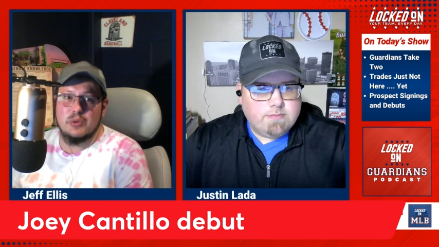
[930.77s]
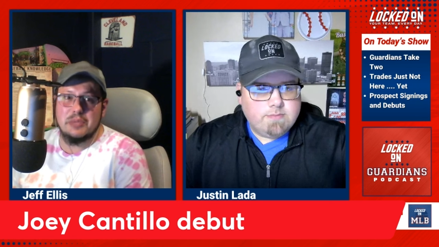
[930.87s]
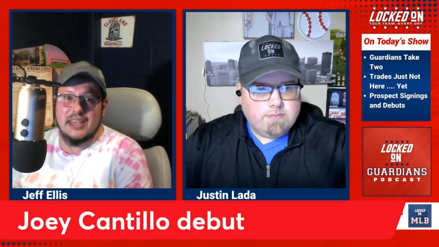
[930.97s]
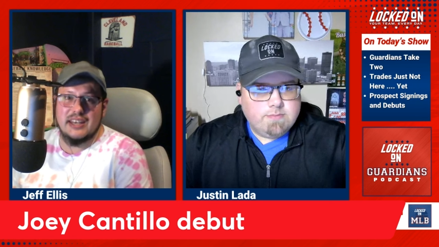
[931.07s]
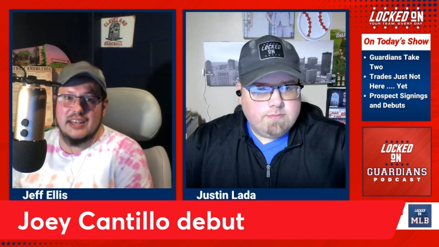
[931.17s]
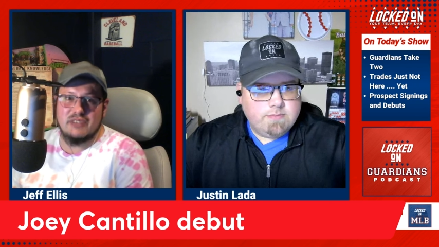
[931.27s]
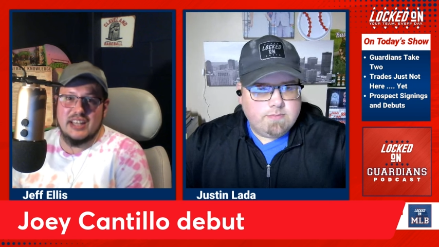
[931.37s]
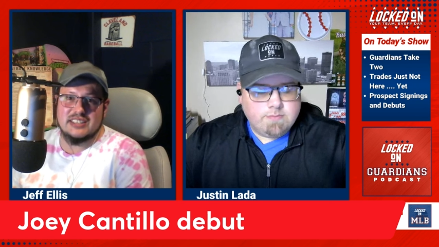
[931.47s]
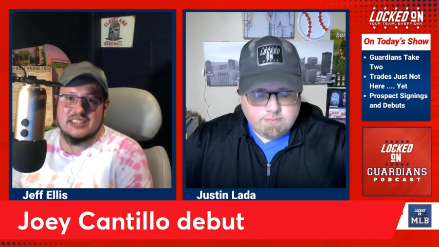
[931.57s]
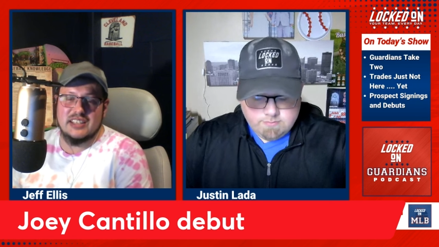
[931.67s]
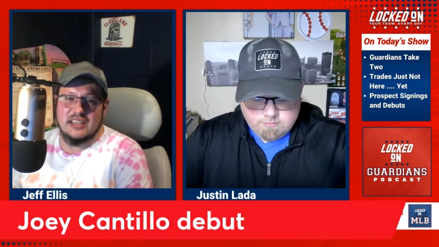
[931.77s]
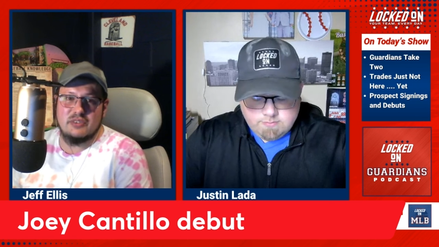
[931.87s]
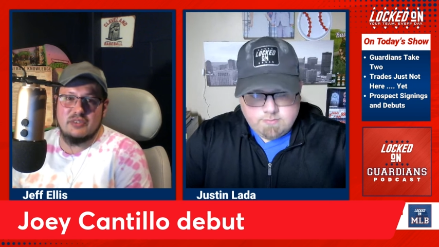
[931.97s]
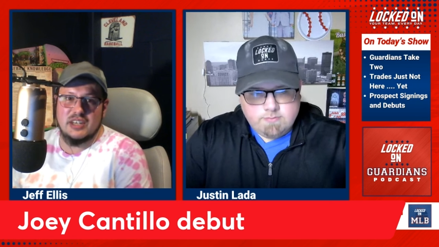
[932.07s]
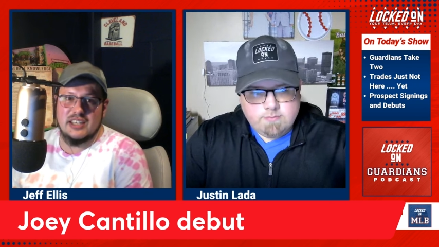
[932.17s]
Speaker 1: gaining velocity
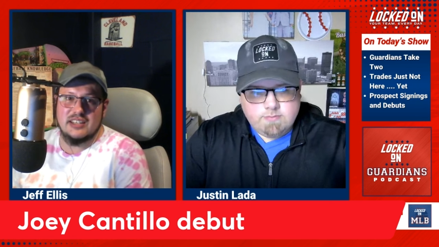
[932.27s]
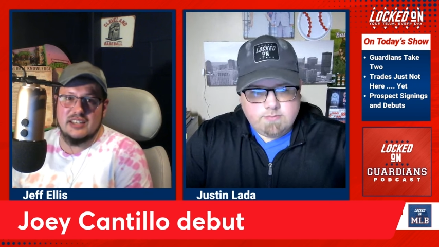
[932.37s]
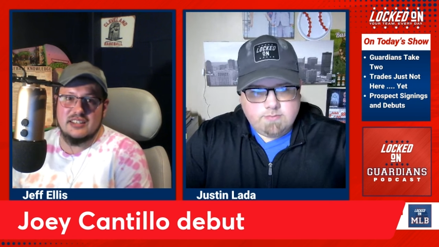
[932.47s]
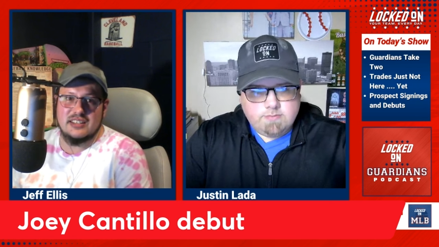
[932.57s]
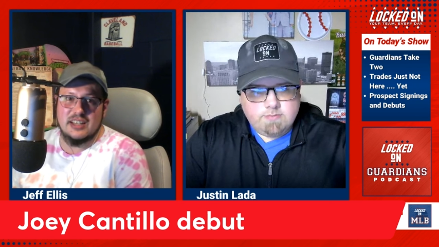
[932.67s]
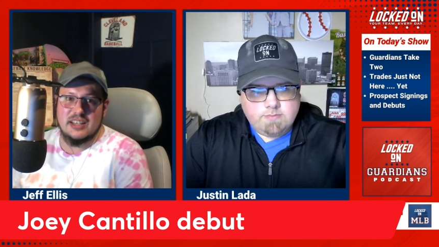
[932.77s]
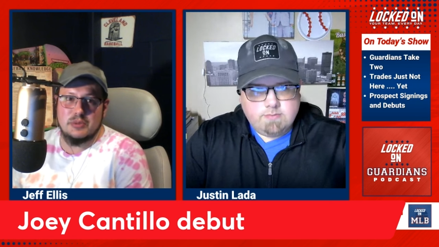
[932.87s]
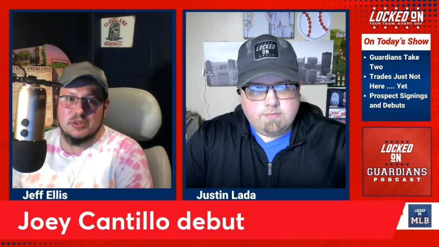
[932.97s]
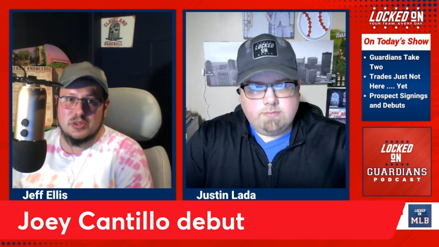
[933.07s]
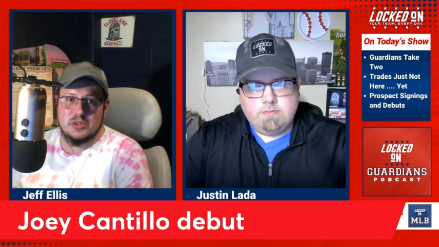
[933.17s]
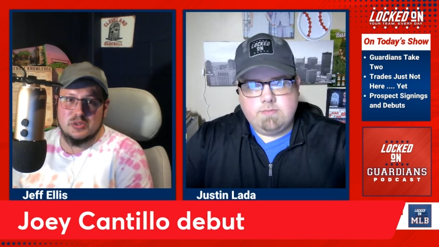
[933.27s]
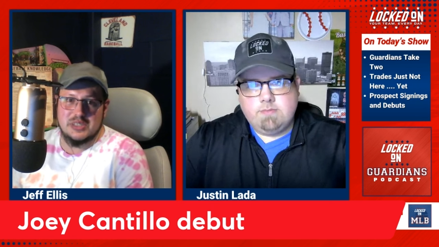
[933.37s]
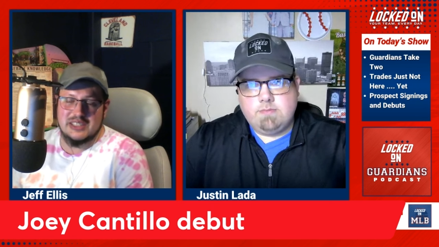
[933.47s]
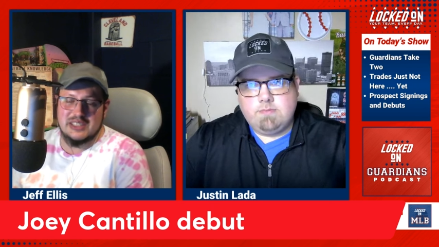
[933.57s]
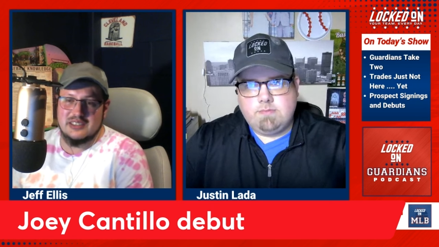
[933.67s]
if he needed the elbow surgery
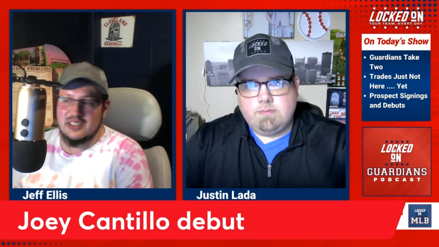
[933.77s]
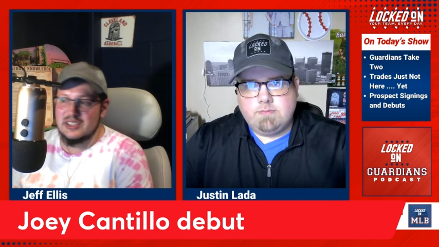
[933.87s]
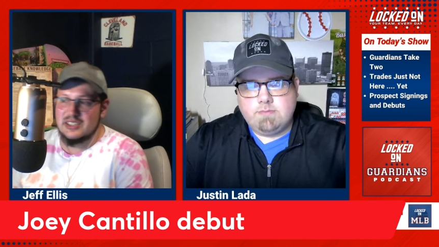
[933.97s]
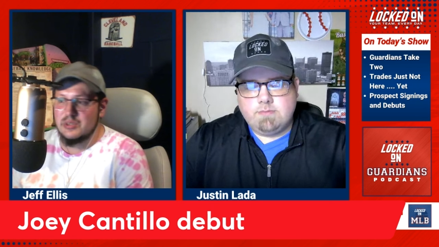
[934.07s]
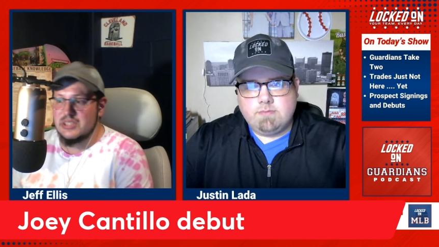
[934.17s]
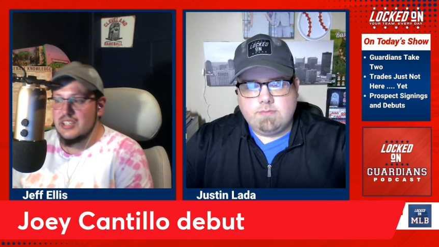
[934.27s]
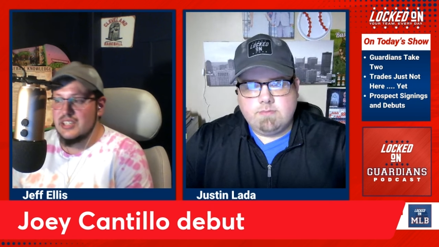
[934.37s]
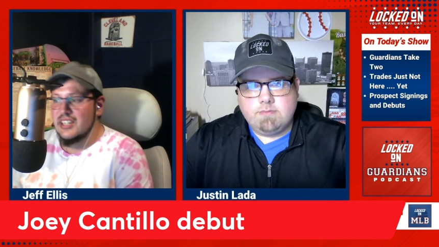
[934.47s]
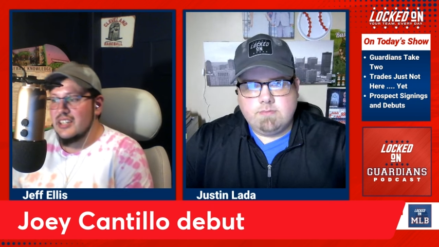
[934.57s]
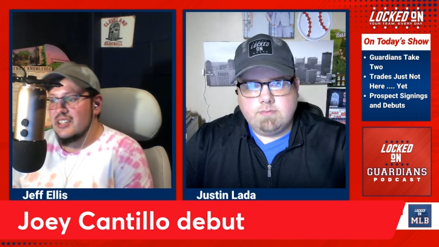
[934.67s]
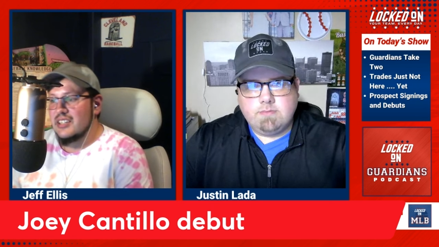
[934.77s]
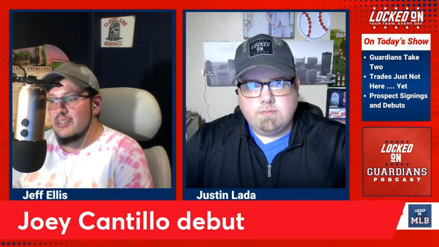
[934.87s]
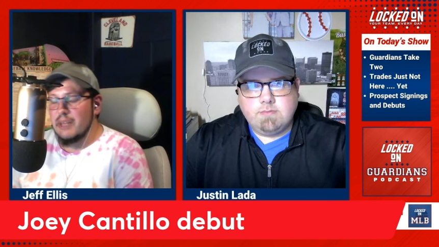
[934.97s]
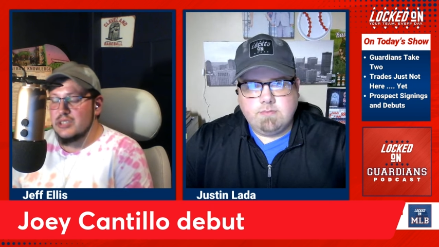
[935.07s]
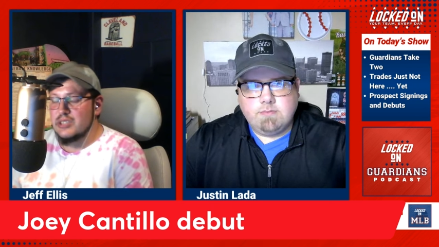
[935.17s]
necessarily. So it's the
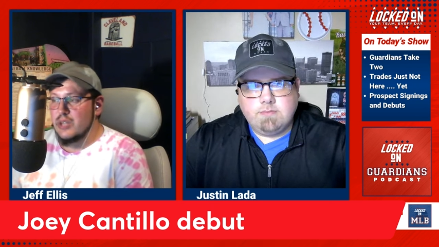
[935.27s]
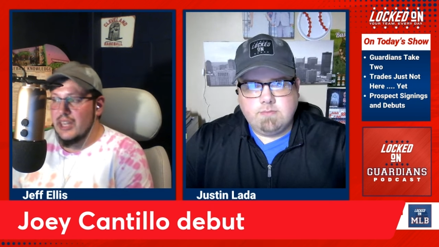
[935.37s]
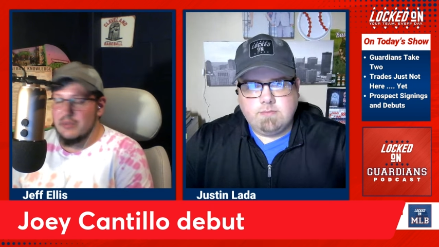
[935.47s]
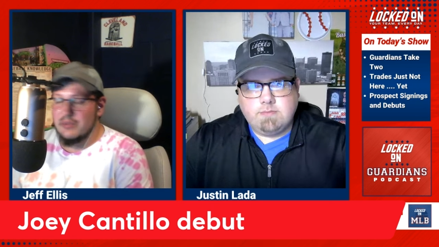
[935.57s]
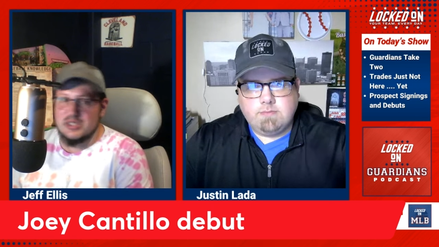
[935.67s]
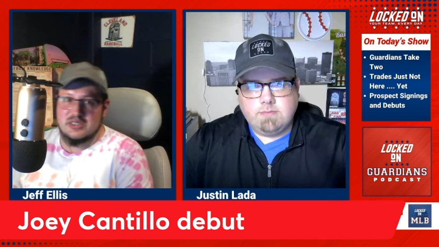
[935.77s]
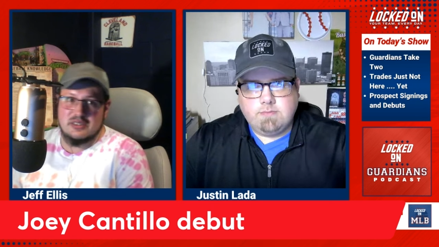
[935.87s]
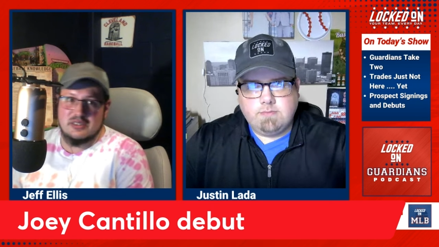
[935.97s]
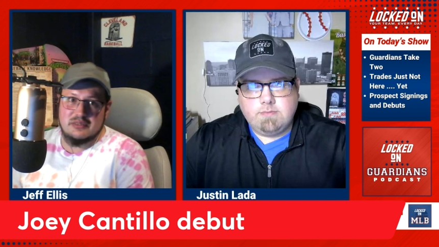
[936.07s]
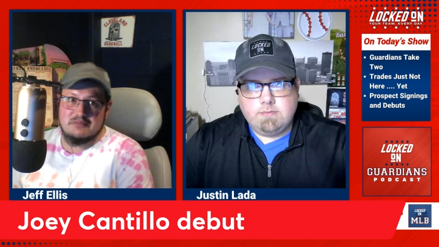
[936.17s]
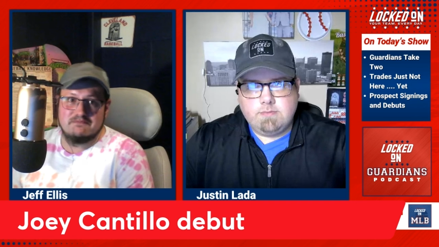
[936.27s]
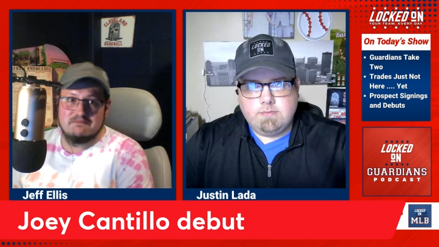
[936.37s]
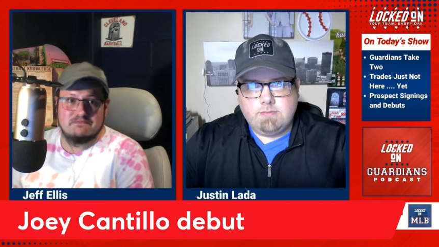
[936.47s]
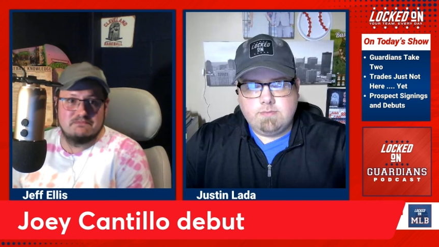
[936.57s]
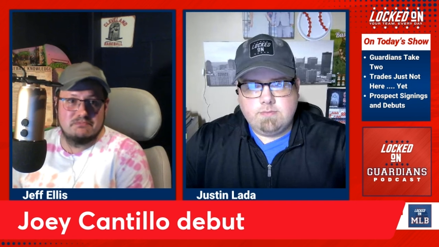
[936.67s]
mental game is just
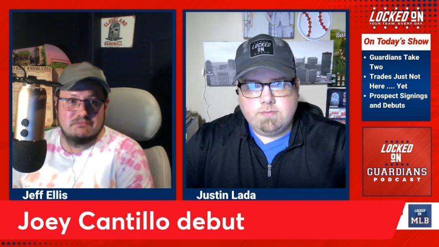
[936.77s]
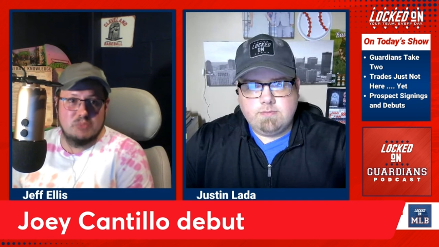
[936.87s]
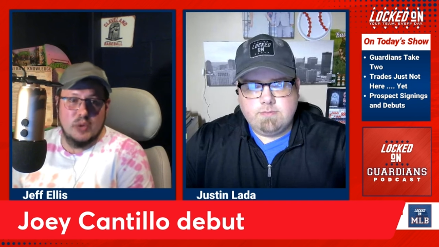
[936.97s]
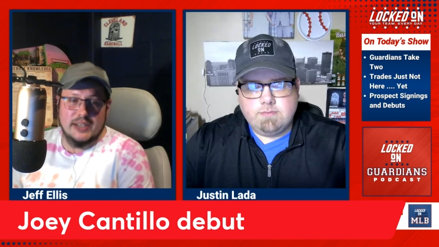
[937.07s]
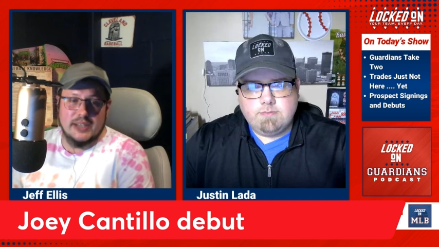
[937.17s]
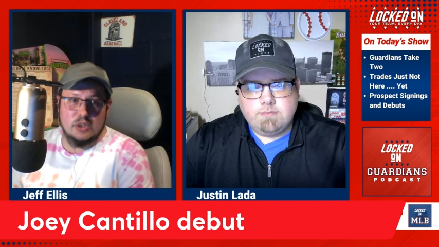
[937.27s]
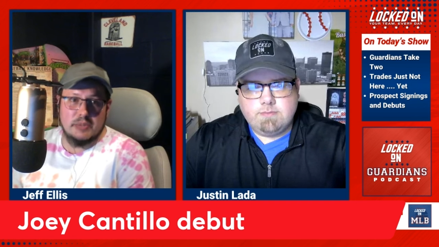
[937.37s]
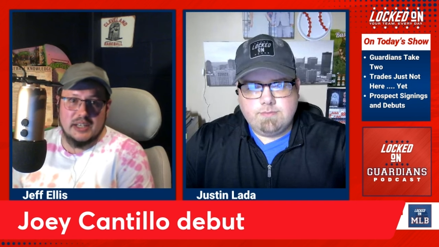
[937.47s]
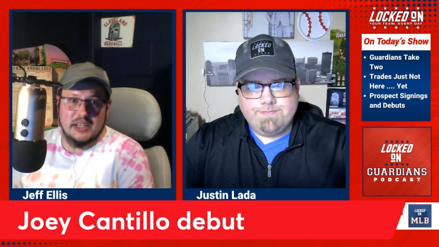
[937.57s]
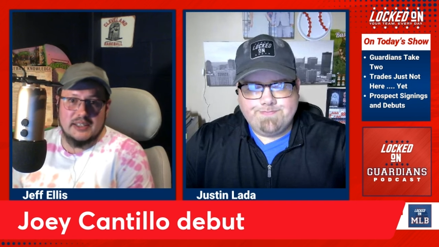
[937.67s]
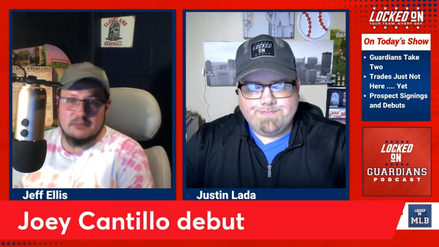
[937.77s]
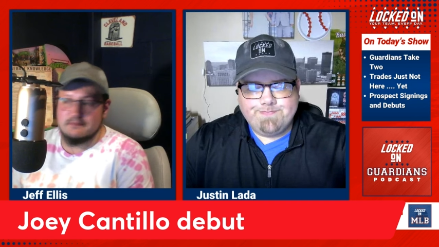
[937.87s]
cracked open on him.